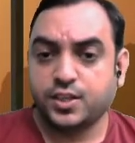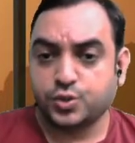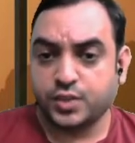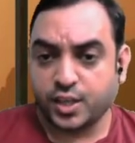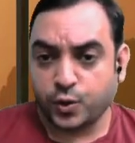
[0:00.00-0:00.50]

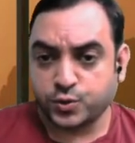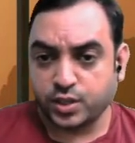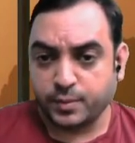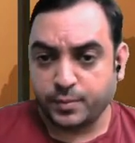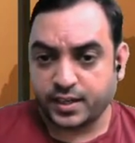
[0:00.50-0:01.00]
So here also
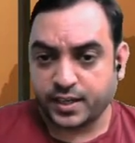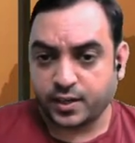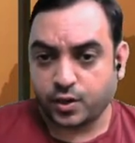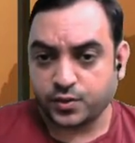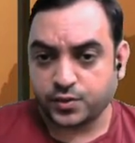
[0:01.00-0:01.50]
limited
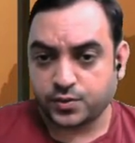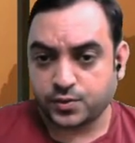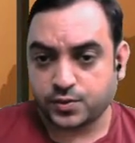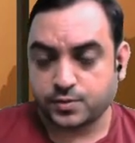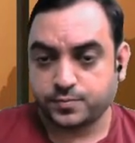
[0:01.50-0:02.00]

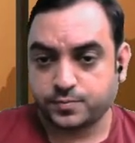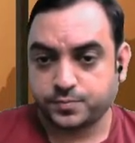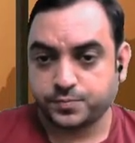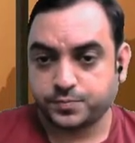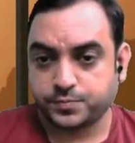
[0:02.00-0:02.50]
loss.
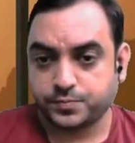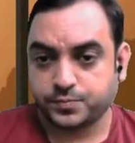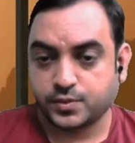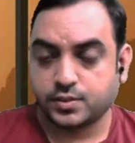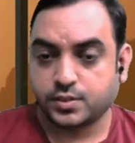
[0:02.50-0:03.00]

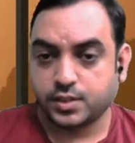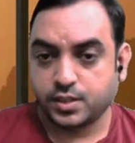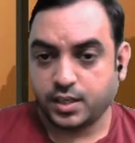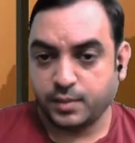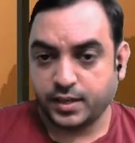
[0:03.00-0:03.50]

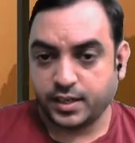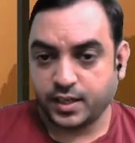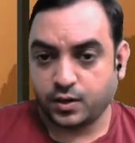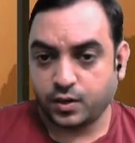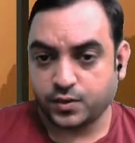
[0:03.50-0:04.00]

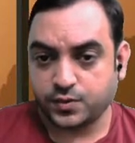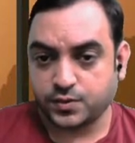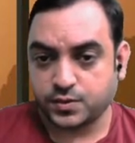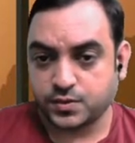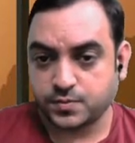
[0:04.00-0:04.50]
Limited
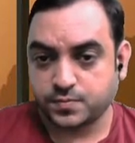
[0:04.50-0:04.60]
loss.